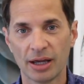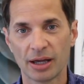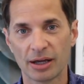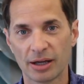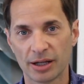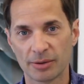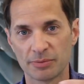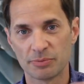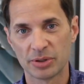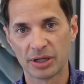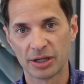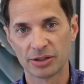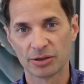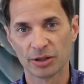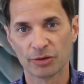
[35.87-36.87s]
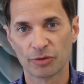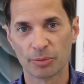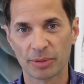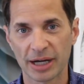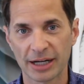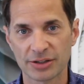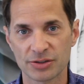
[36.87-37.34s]
and being delivered
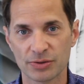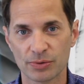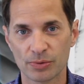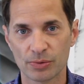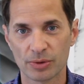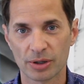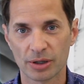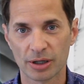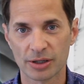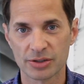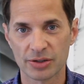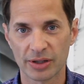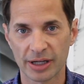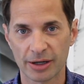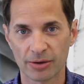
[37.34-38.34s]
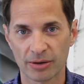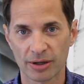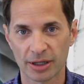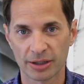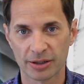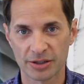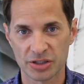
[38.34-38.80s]
back to the
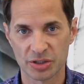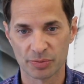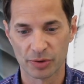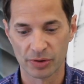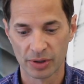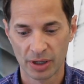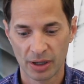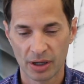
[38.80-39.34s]
airline customer.